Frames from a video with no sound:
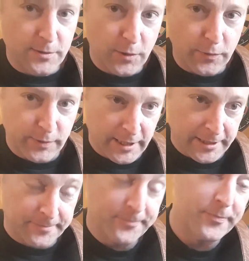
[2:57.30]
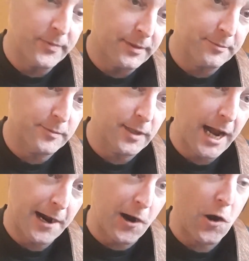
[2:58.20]
little thing.
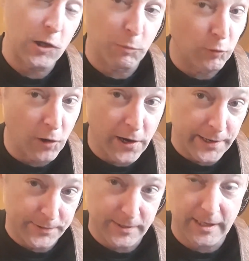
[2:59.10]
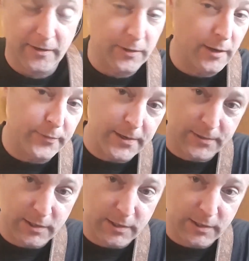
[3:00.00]
I call them runs. I don't know if there's a